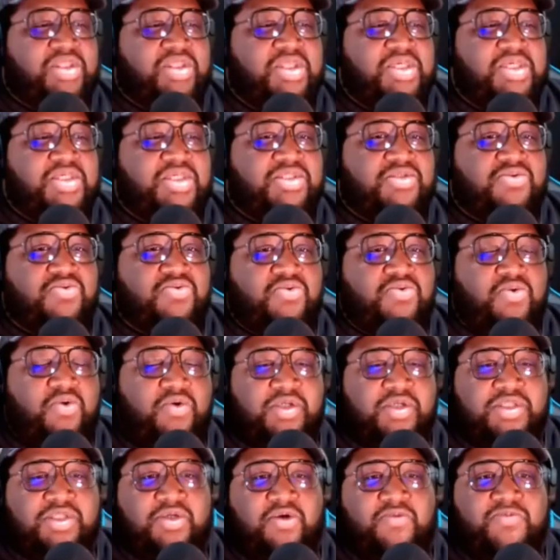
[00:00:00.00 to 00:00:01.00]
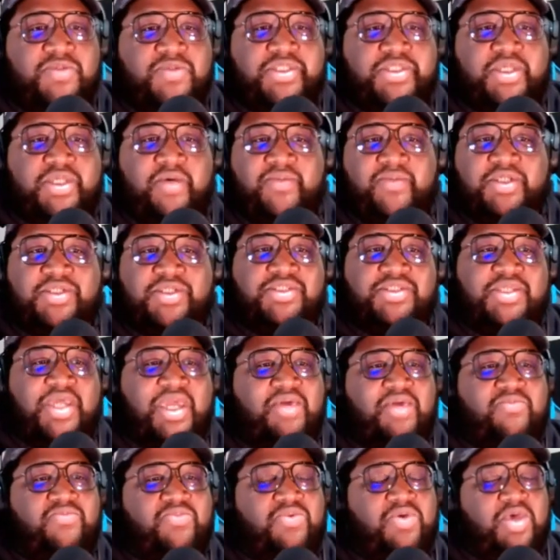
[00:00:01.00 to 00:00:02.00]
two, or is it going to be some of the
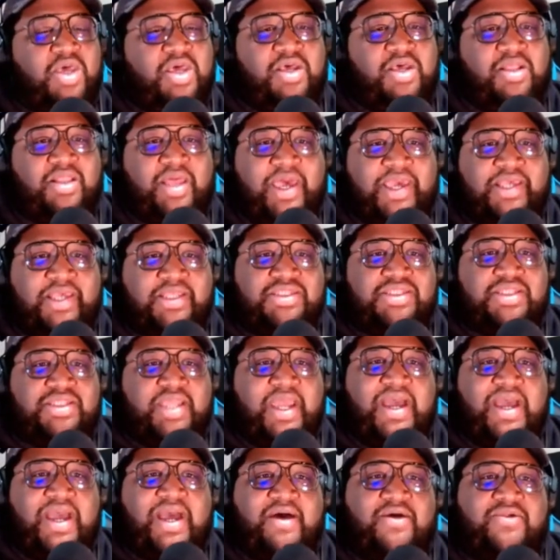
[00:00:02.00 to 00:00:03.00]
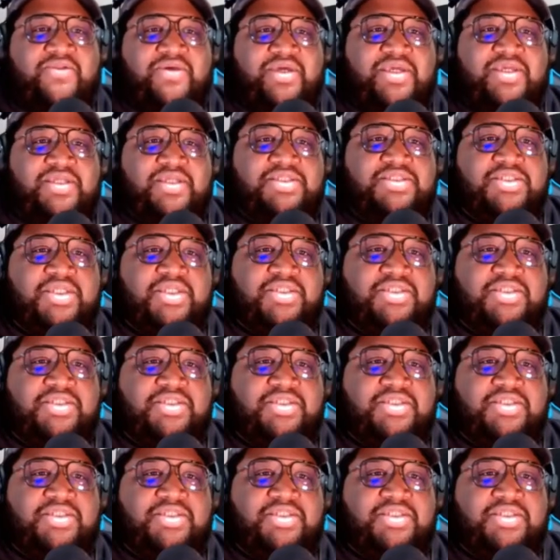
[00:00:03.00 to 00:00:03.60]
same, like, style and just